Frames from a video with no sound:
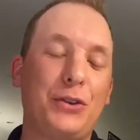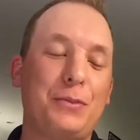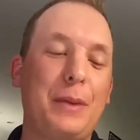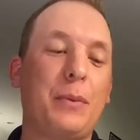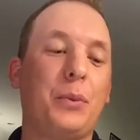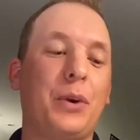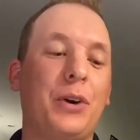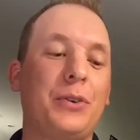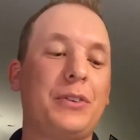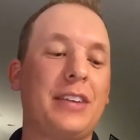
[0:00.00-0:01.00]
Most people
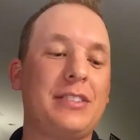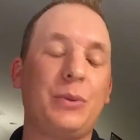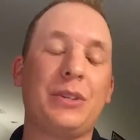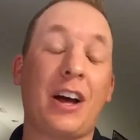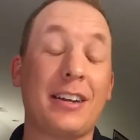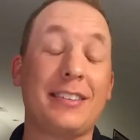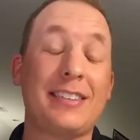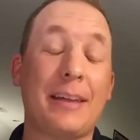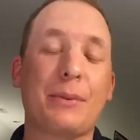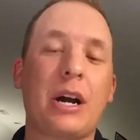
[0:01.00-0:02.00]
won't because it was on a
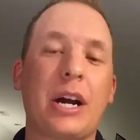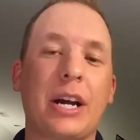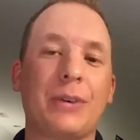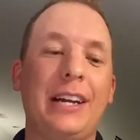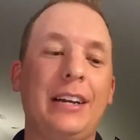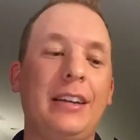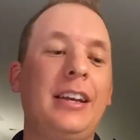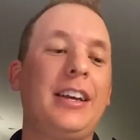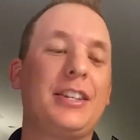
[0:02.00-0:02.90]
temporary green,